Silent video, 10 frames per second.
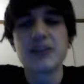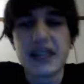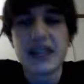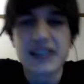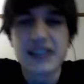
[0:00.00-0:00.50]

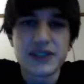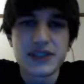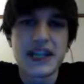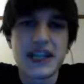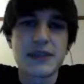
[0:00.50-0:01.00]
is an evil
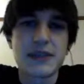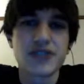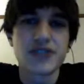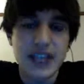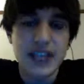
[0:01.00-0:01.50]
satanic piece of
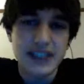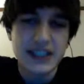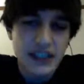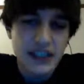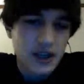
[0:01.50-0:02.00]
shit,
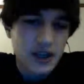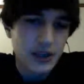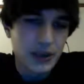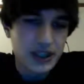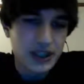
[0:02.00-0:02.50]

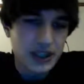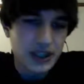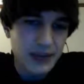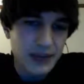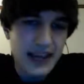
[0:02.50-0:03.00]
which in
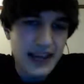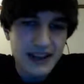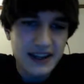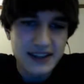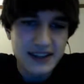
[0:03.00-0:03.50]

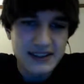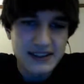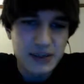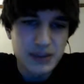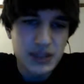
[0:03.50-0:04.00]
reality is the
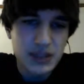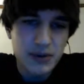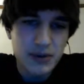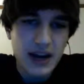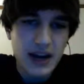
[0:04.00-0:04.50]
most
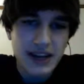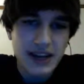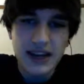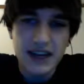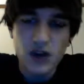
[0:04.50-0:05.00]
Hippocratic
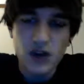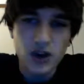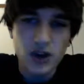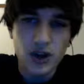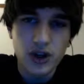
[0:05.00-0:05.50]
thing I've
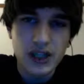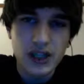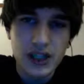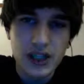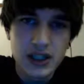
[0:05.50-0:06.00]
heard,
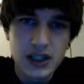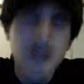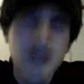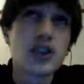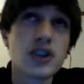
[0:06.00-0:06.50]

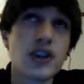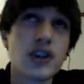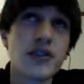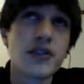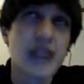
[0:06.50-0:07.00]
sort
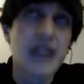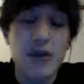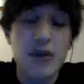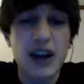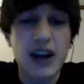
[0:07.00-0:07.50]
of the
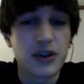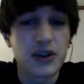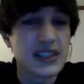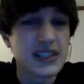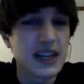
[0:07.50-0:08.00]
Hippocratic oath
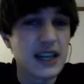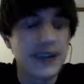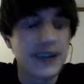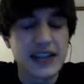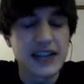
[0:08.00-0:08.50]
itself,
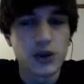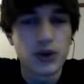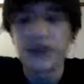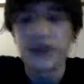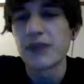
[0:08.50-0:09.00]
and that's a whole
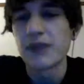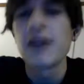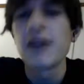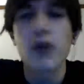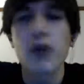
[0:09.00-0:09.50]
other type of
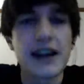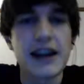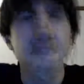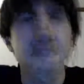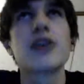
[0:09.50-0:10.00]
Hippocratic,
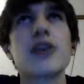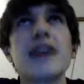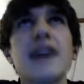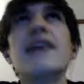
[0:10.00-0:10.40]
okay?